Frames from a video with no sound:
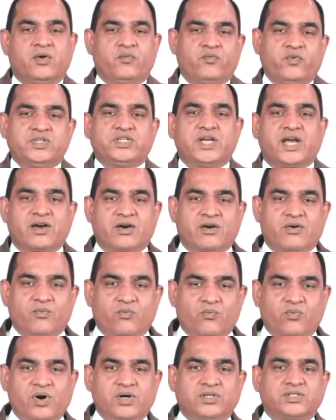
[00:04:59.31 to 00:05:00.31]
which
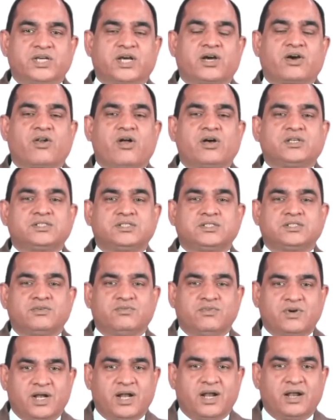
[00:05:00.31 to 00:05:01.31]
works across the
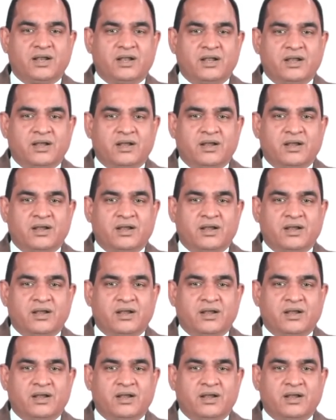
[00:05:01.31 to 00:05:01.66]
world,